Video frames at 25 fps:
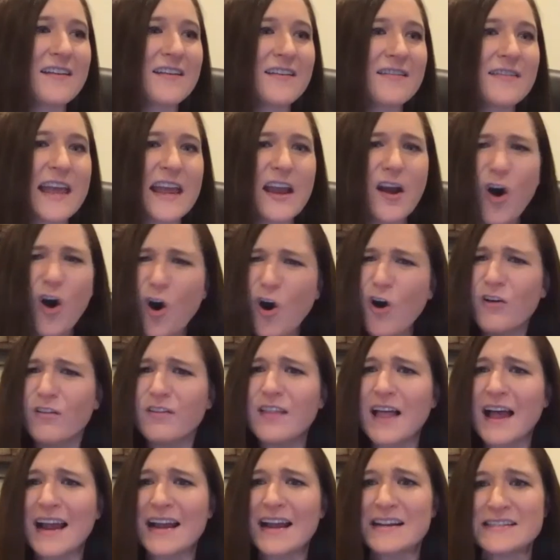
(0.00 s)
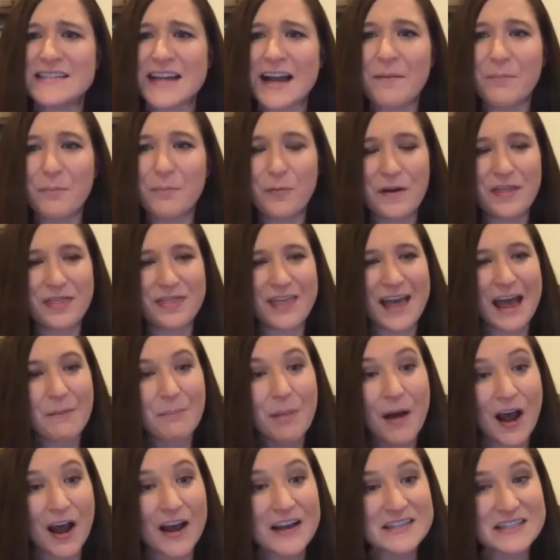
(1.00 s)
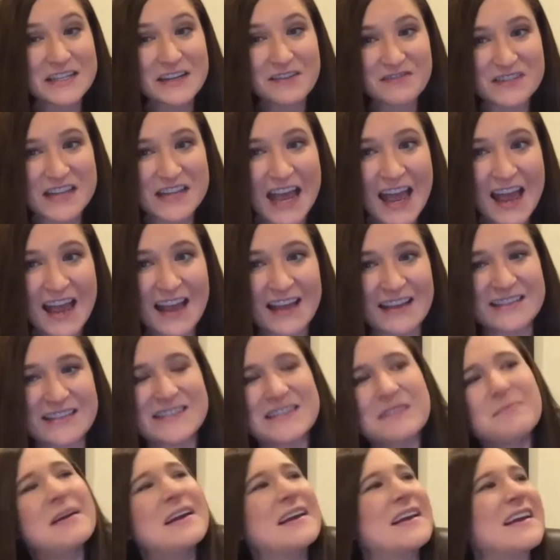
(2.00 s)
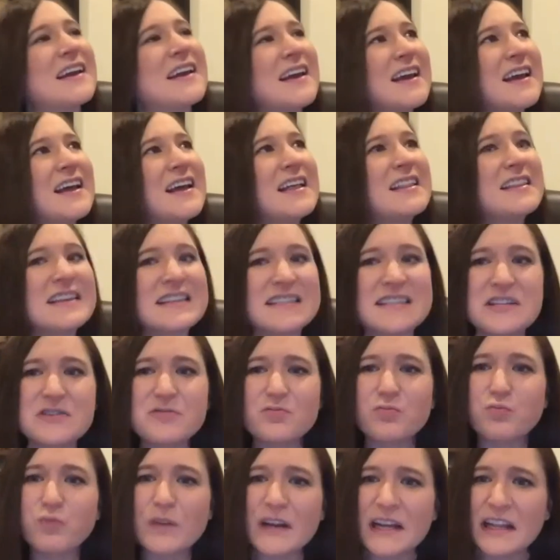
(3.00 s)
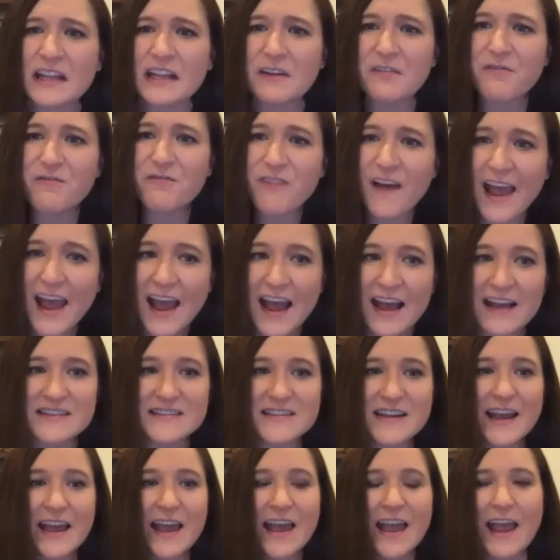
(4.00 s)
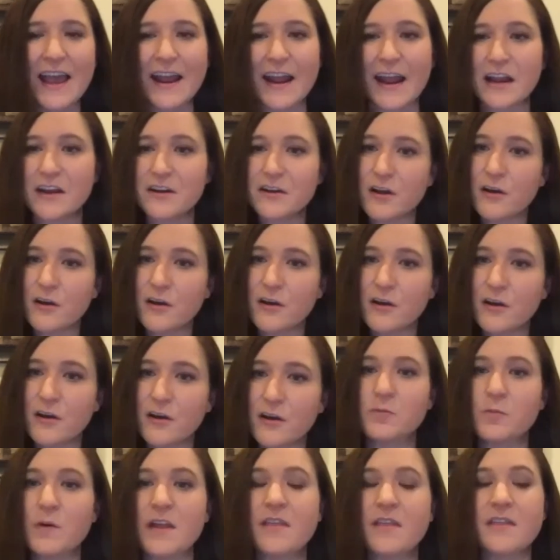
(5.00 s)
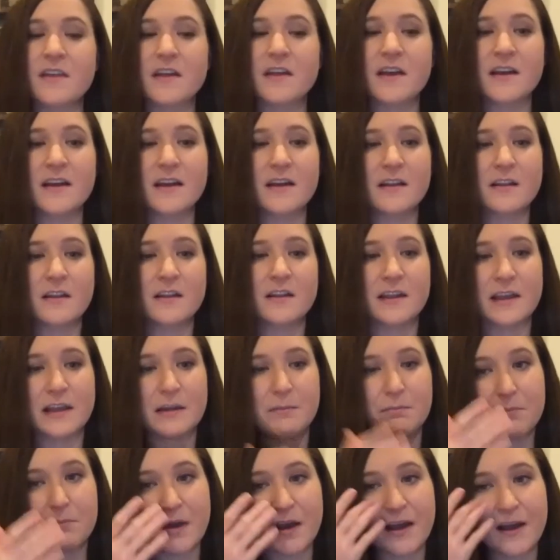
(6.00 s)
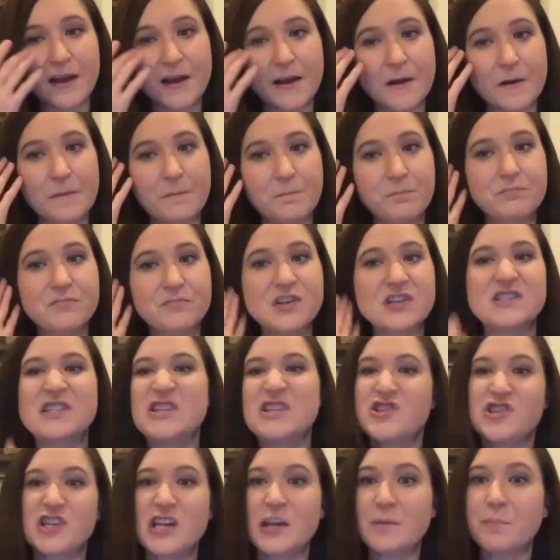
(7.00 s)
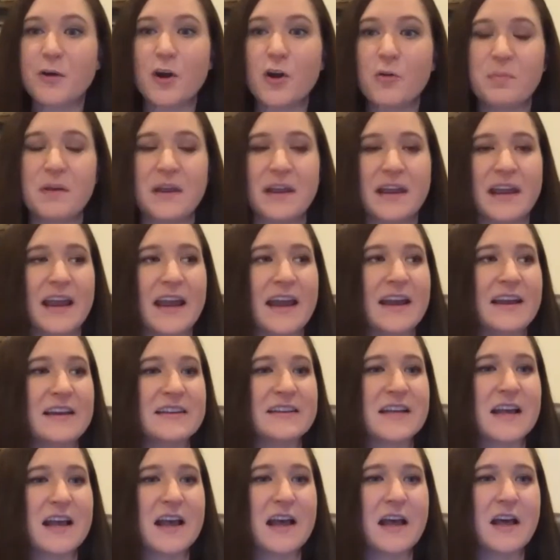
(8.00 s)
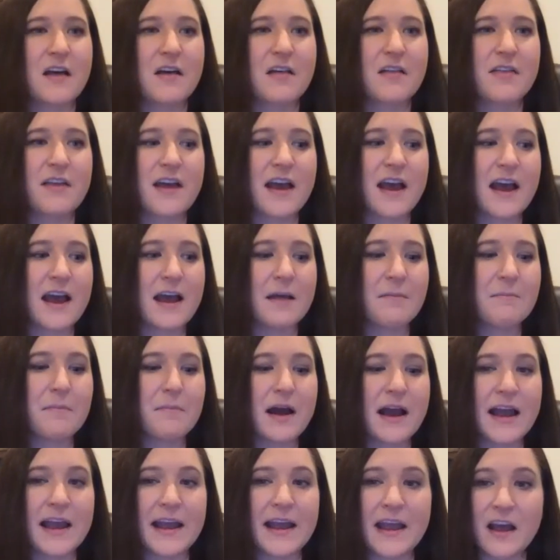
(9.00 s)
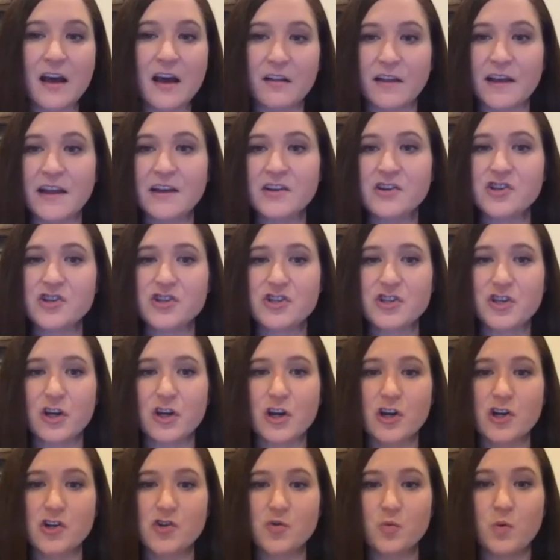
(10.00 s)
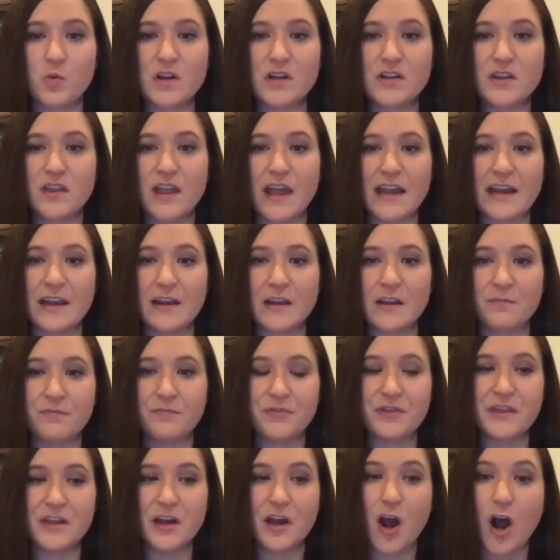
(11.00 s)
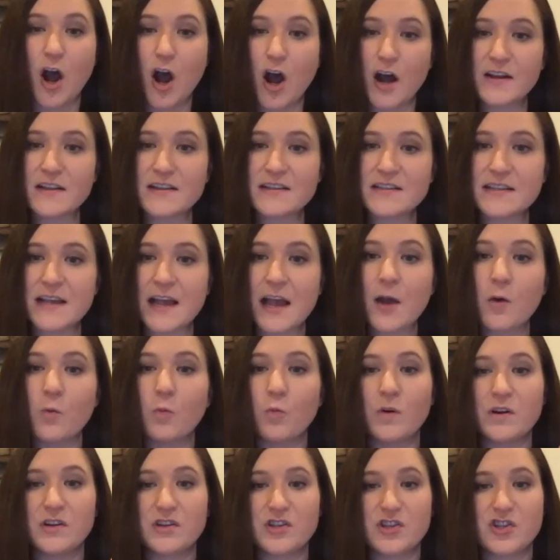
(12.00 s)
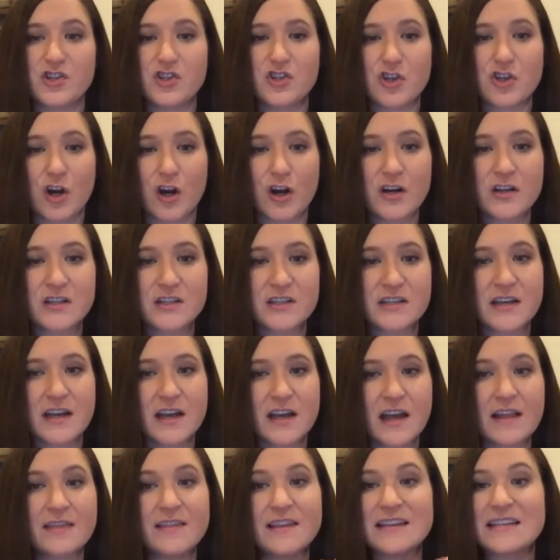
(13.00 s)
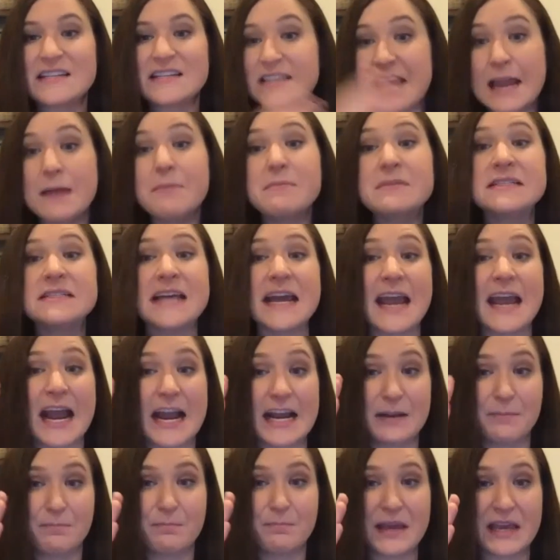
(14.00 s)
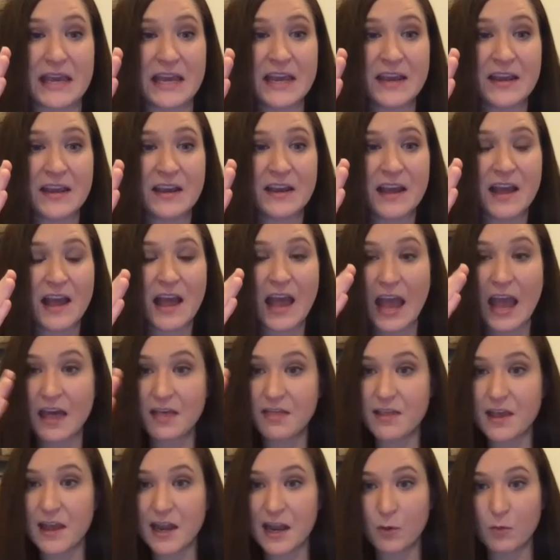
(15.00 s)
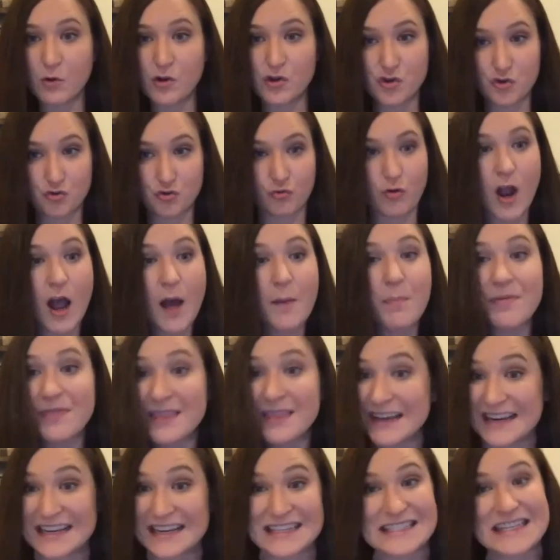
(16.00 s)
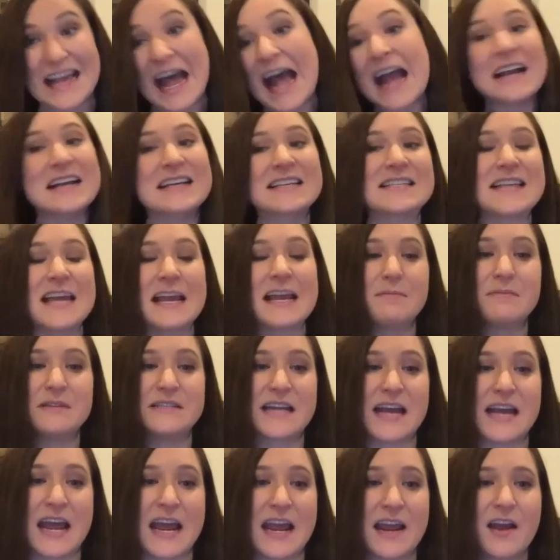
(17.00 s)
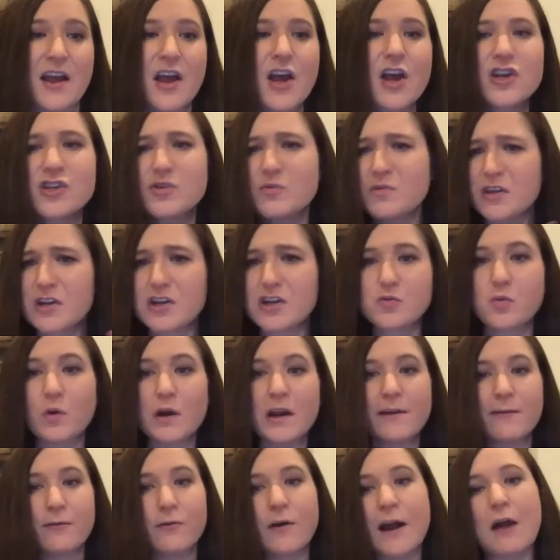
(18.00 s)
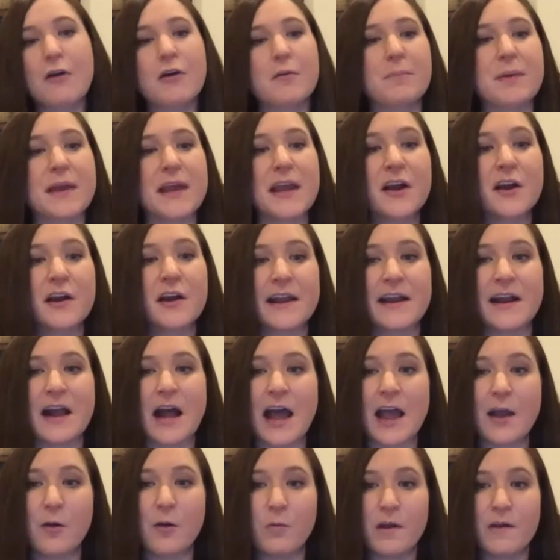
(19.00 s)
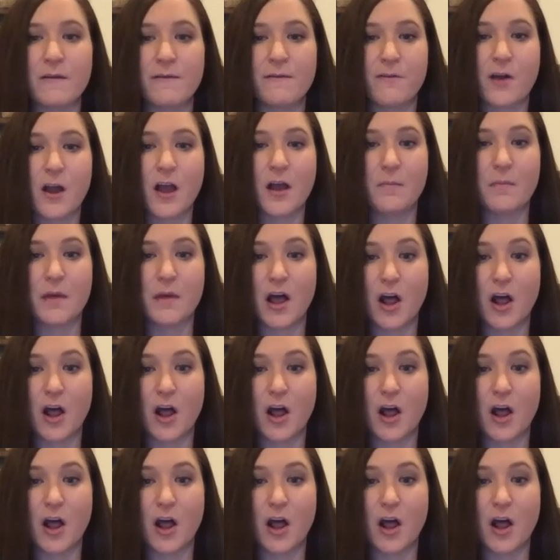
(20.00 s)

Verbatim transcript: they all lined up with that positive test. I'm like, this is really fast and I mm-hmm. noticed with the the um, just the cheap OPKs that my LH surge would like the onset would start the same day I'd peak and then it would mm. drop the exact same day. So within a 24 hour period, I went from